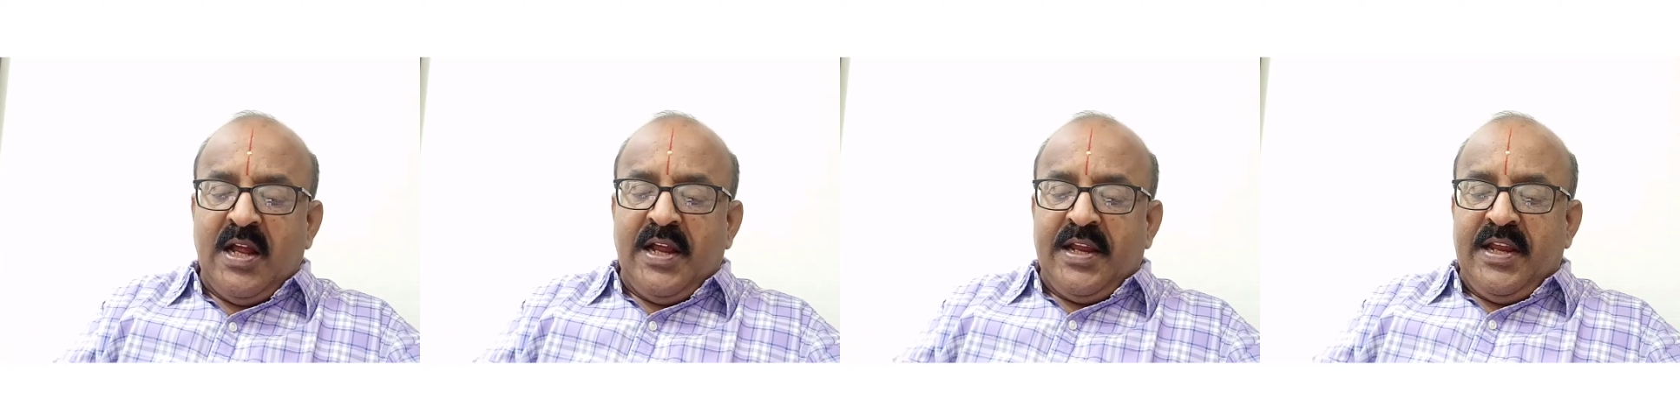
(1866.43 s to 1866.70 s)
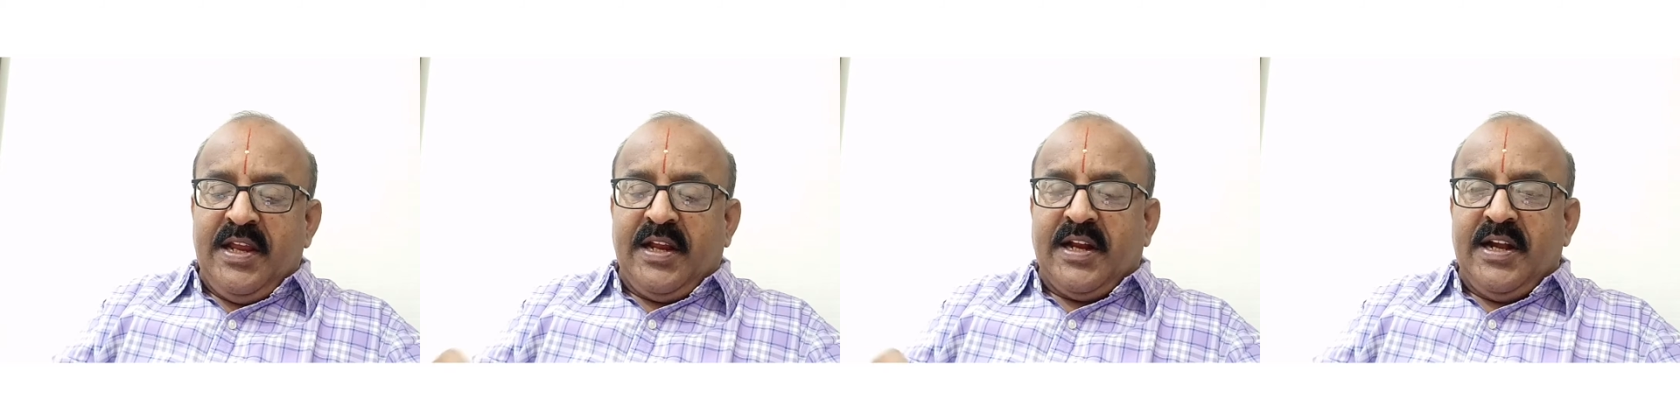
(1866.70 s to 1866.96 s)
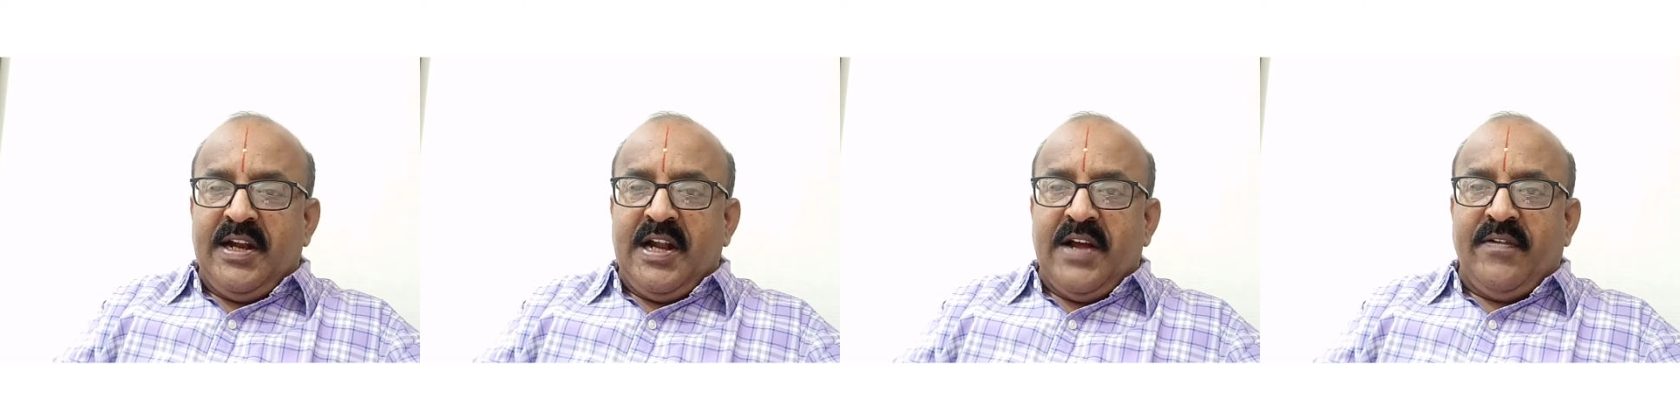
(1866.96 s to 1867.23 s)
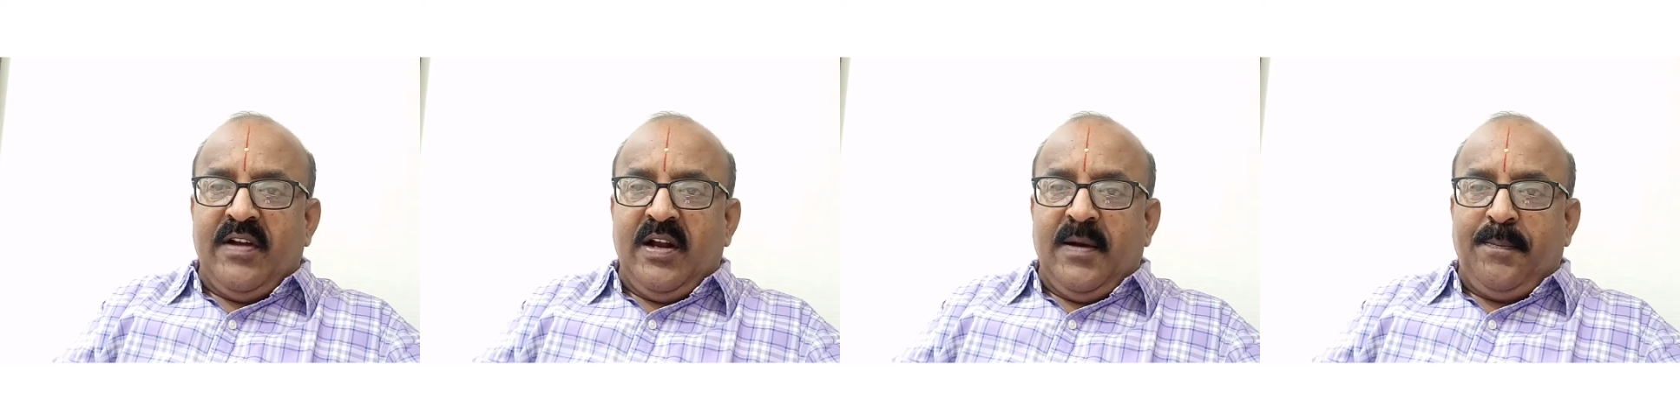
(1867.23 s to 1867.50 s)
He can
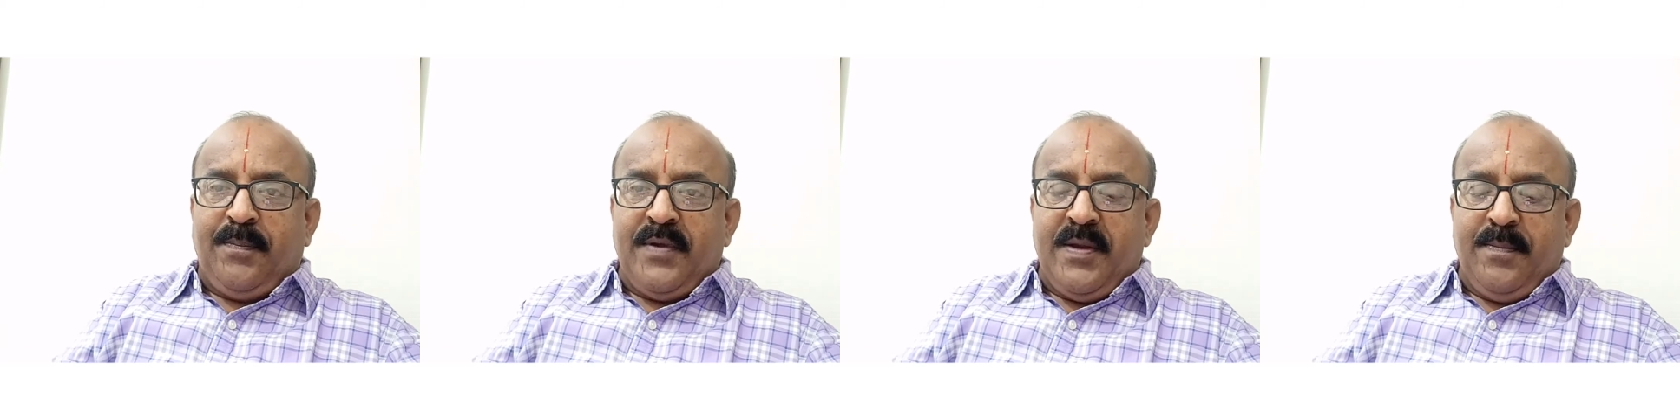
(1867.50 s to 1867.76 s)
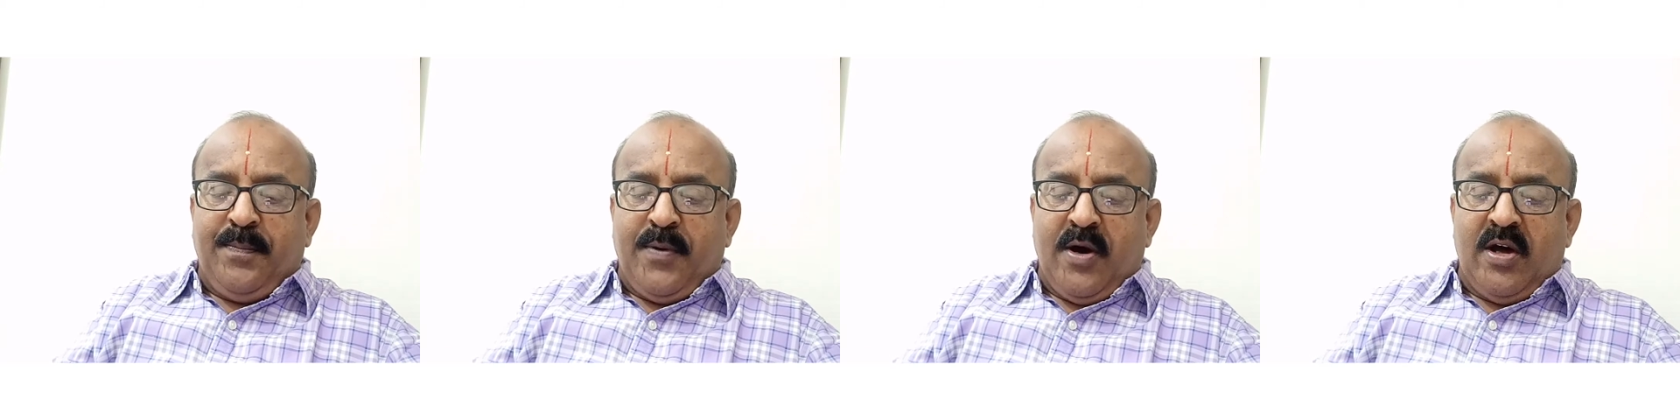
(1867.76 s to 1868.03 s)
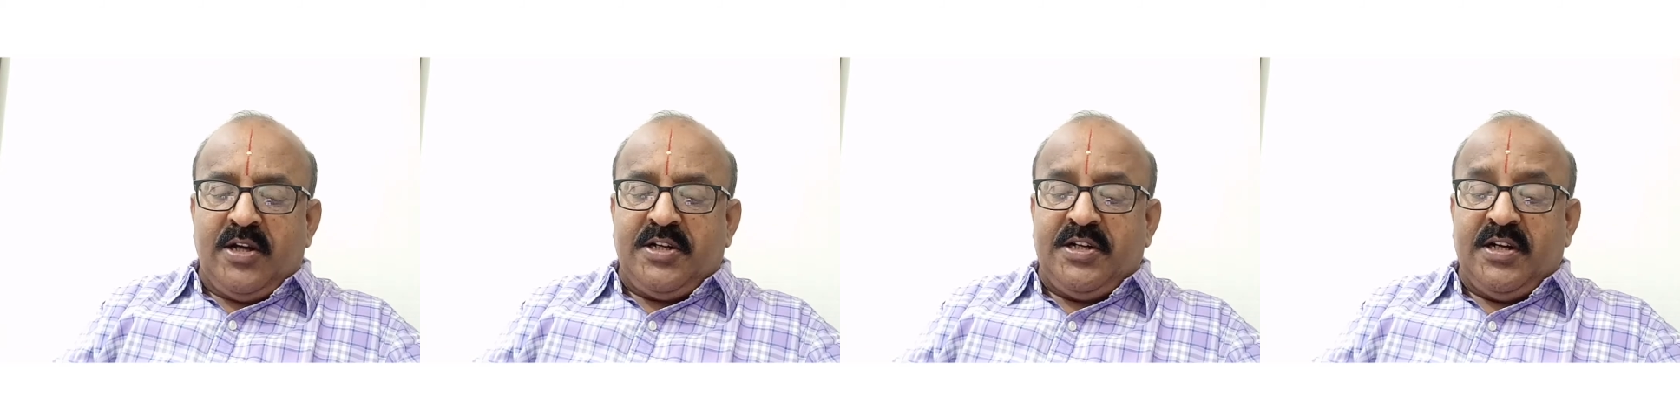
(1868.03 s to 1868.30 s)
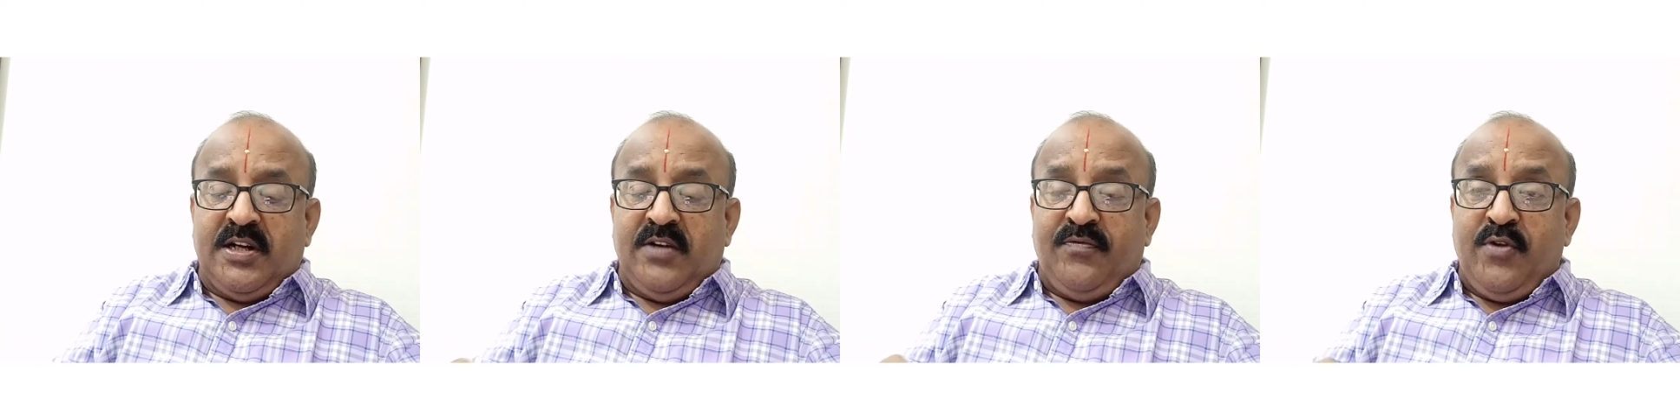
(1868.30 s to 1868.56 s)
develop
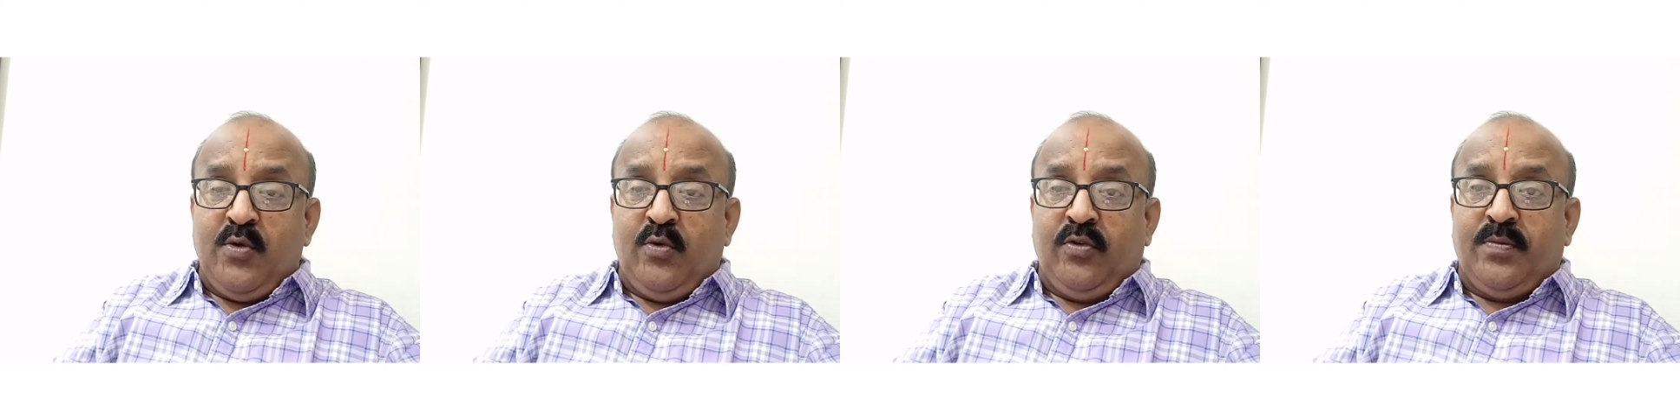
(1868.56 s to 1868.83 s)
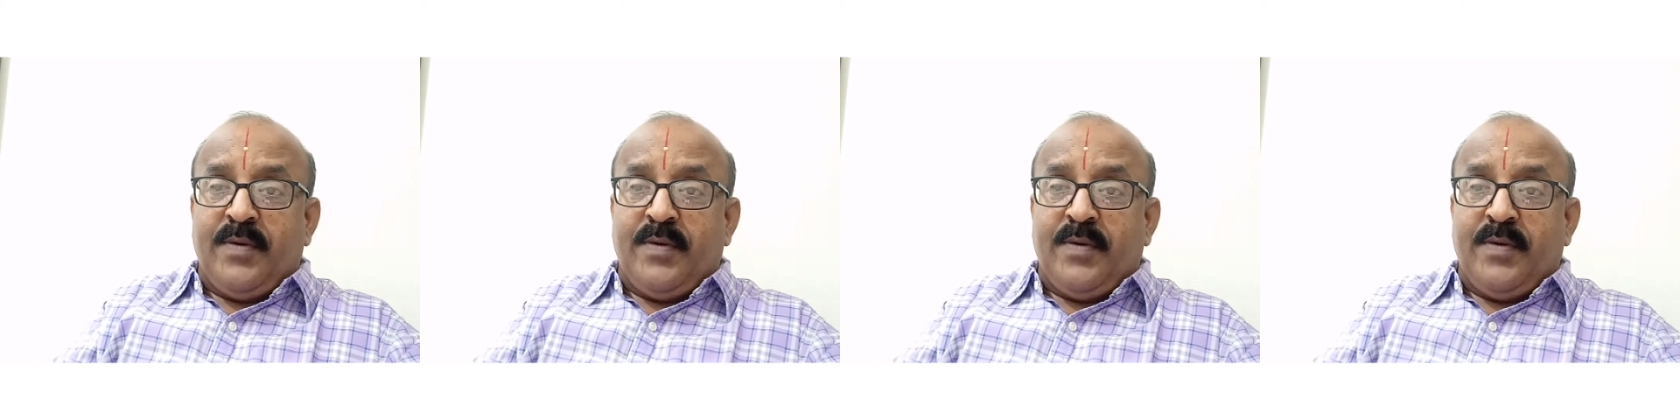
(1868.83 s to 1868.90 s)
impartial views